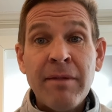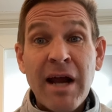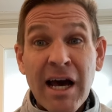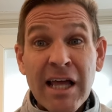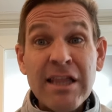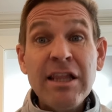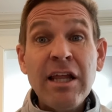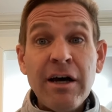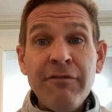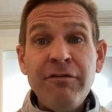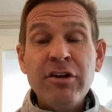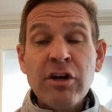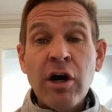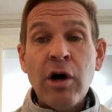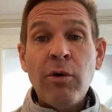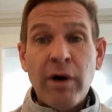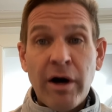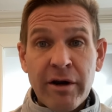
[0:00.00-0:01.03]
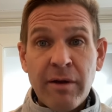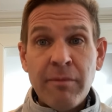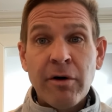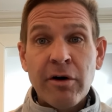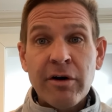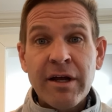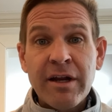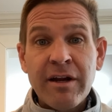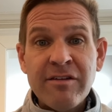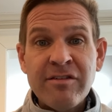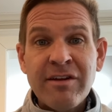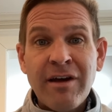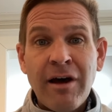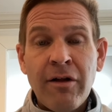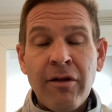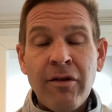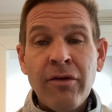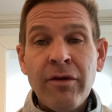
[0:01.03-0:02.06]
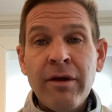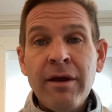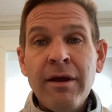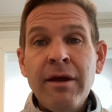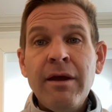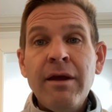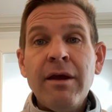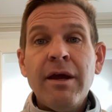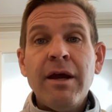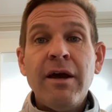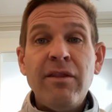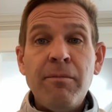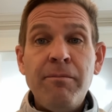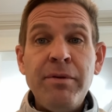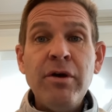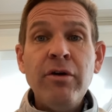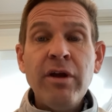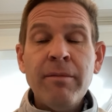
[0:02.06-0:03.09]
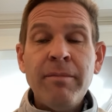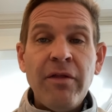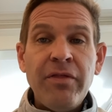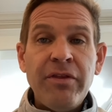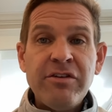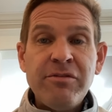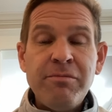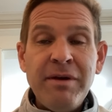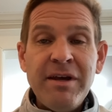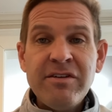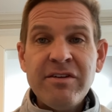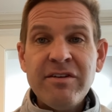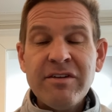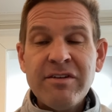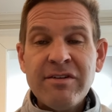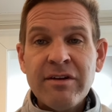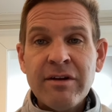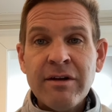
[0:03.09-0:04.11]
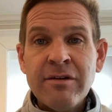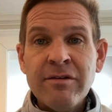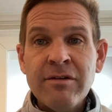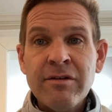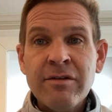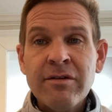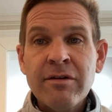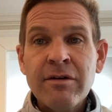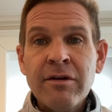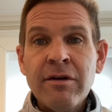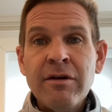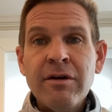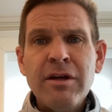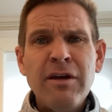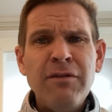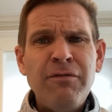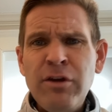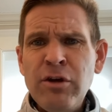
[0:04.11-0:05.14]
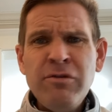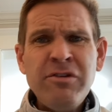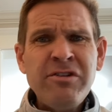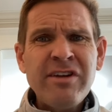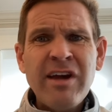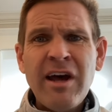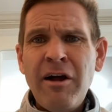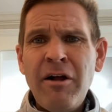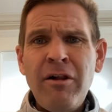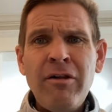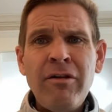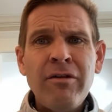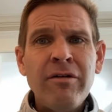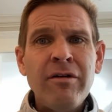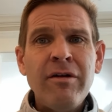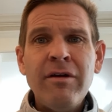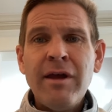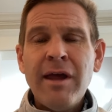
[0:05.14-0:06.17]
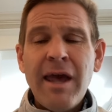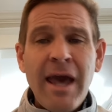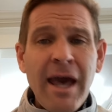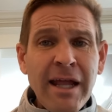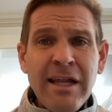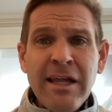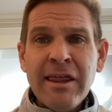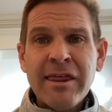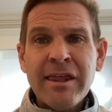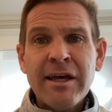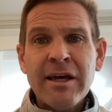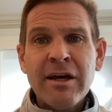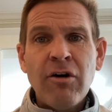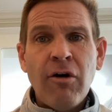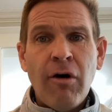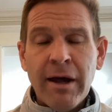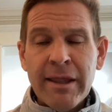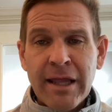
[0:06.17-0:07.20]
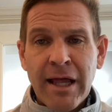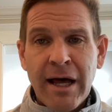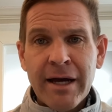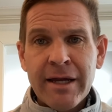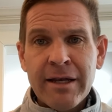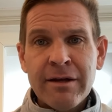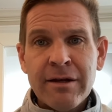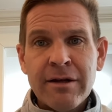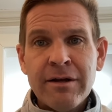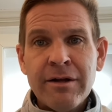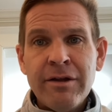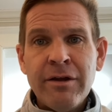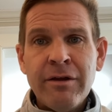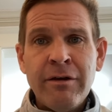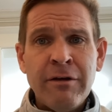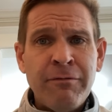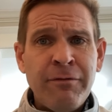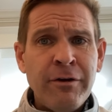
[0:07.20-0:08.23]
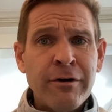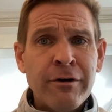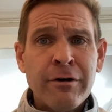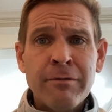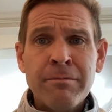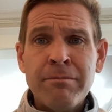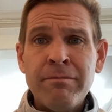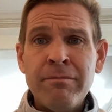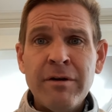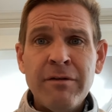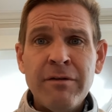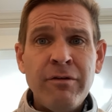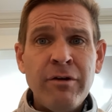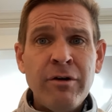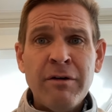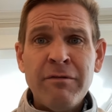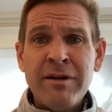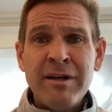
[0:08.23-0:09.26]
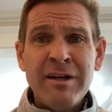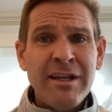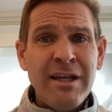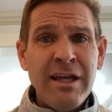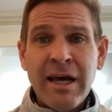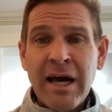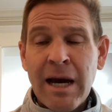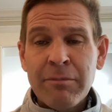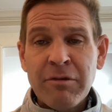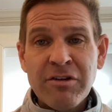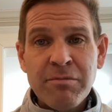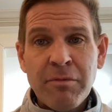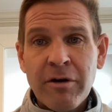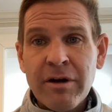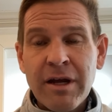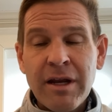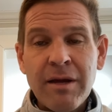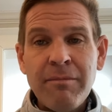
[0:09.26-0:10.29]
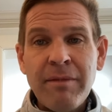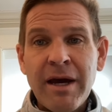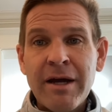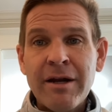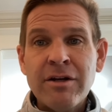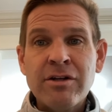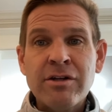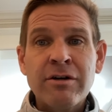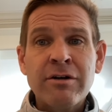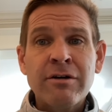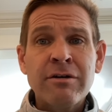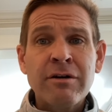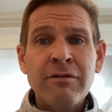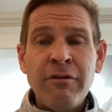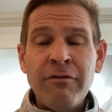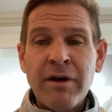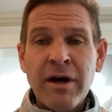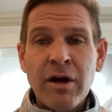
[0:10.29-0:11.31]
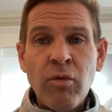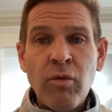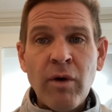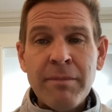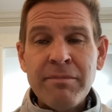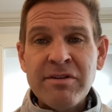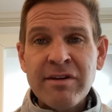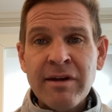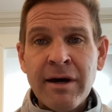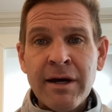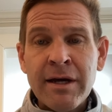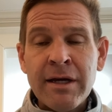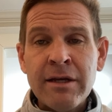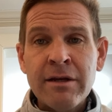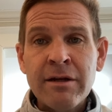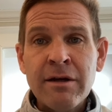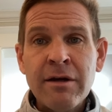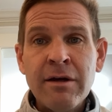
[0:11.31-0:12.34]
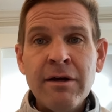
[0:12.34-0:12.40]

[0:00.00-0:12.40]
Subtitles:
mean, I love to go out and market and sell. And the beauty about this business is if you sell anything online, if you have an e-commerce marketing manager, if you've got a website,